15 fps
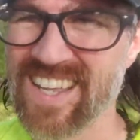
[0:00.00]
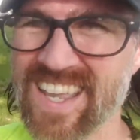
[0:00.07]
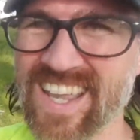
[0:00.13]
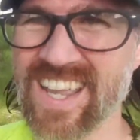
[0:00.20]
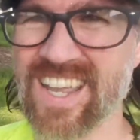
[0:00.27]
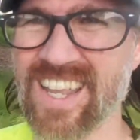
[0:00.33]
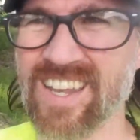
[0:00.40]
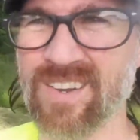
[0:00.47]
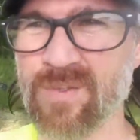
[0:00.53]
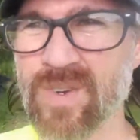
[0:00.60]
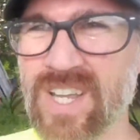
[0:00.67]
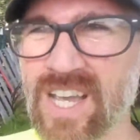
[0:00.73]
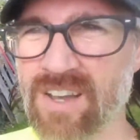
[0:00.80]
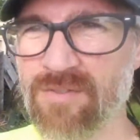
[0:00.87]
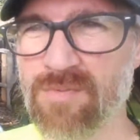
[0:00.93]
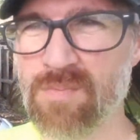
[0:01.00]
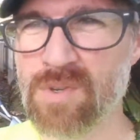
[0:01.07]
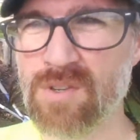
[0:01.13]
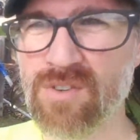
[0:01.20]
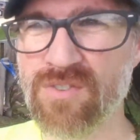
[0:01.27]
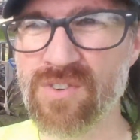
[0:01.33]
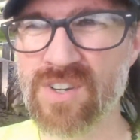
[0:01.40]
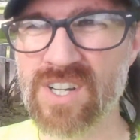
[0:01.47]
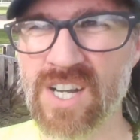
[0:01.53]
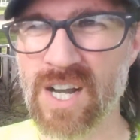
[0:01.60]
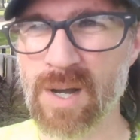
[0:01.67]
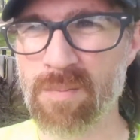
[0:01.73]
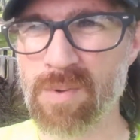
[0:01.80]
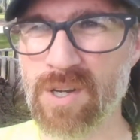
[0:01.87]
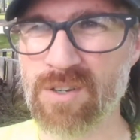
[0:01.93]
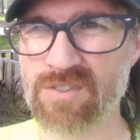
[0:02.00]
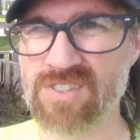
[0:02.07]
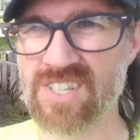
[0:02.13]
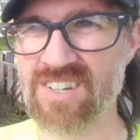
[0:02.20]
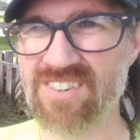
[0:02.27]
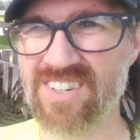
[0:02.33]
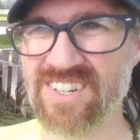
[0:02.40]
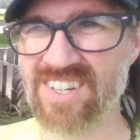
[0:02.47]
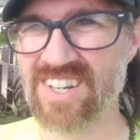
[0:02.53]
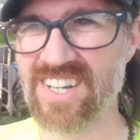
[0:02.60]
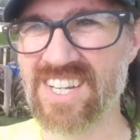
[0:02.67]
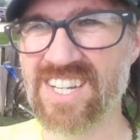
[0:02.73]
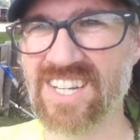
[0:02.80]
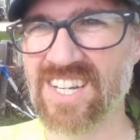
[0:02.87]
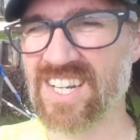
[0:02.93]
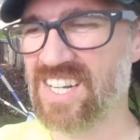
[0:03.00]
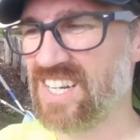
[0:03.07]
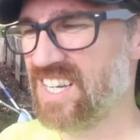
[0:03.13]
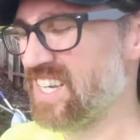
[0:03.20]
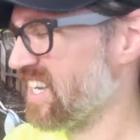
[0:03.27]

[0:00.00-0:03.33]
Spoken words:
and we have beautiful compost going on here.